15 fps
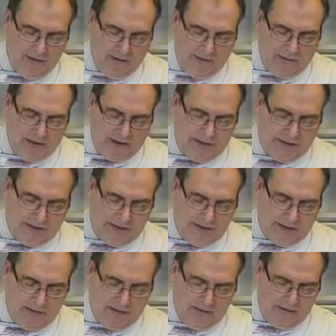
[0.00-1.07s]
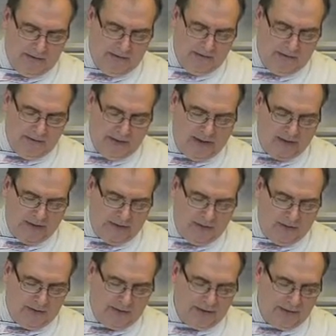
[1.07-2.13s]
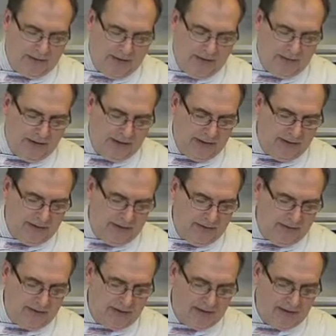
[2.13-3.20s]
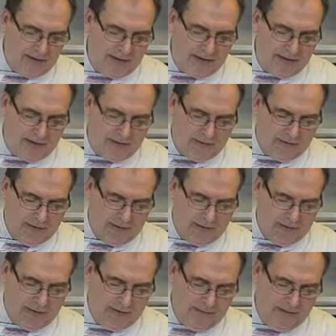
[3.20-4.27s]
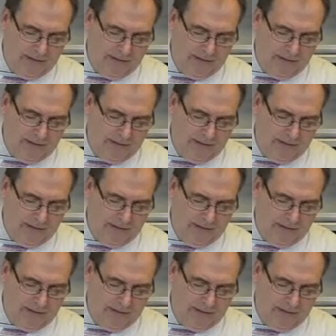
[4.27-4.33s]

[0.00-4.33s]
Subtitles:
fresh pesto over the top again to give it some additional flavor.